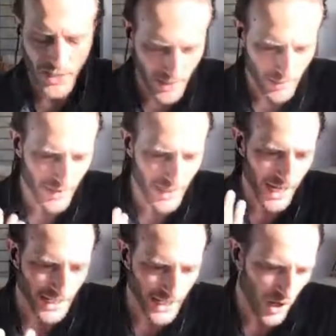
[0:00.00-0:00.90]
some of
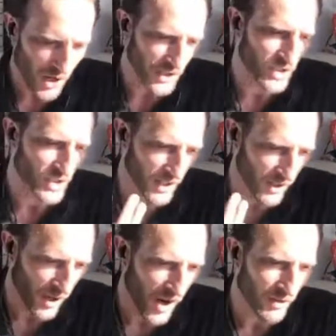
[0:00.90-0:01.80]
the ideologies
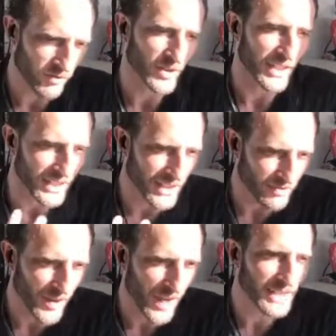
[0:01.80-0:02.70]
that are offered in
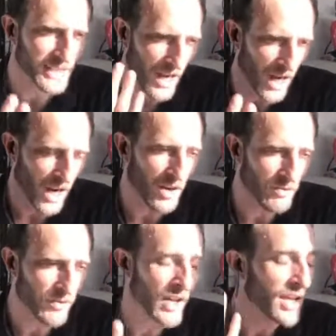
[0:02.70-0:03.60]
defense
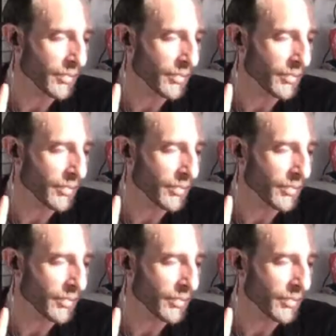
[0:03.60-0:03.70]
of,